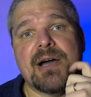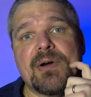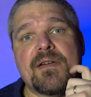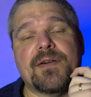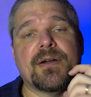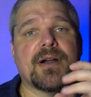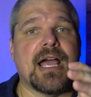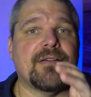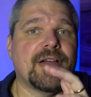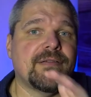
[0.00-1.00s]
I want to
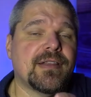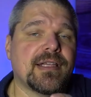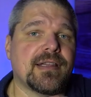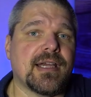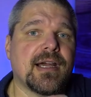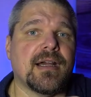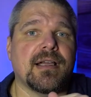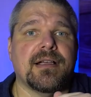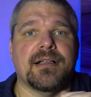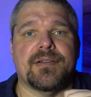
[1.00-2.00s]
photograph everything there.
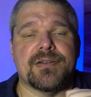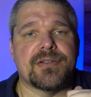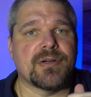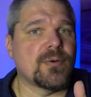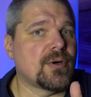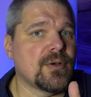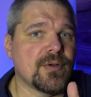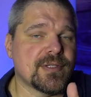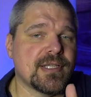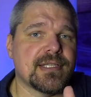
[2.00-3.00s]
There's
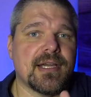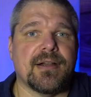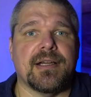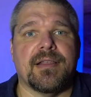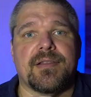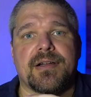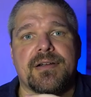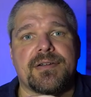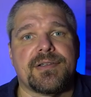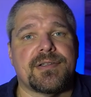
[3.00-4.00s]
squirrels in this area.
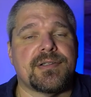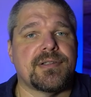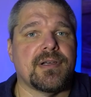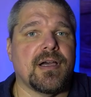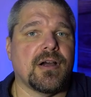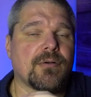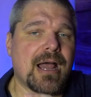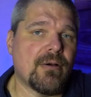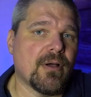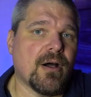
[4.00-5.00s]
There's
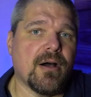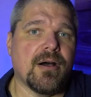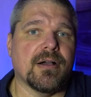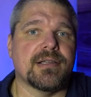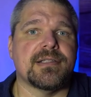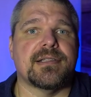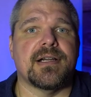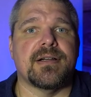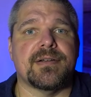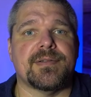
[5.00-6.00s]
groundhogs.
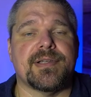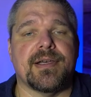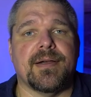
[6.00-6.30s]
There's